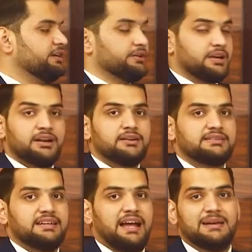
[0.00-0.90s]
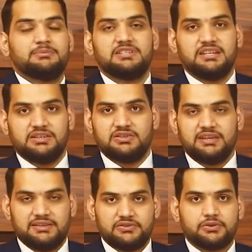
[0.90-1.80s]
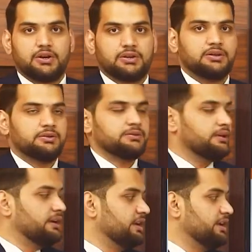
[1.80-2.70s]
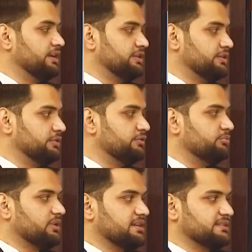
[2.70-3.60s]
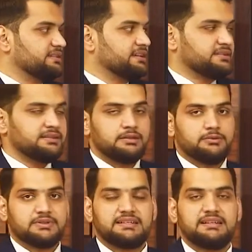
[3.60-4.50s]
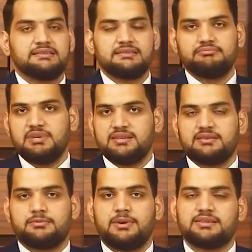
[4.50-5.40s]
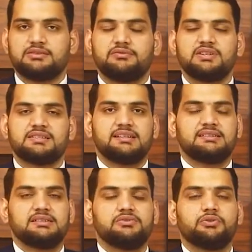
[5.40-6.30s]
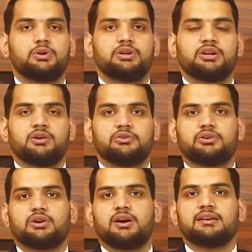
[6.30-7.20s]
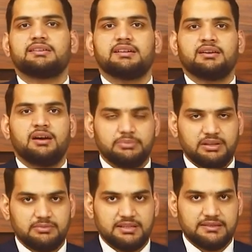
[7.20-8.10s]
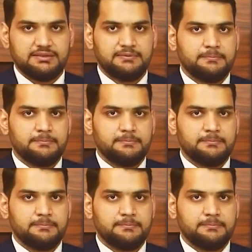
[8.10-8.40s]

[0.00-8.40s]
You cannot say I am teach, that's wrong. You present continuous tense is the rest of the sentence, or you can also call it the complement.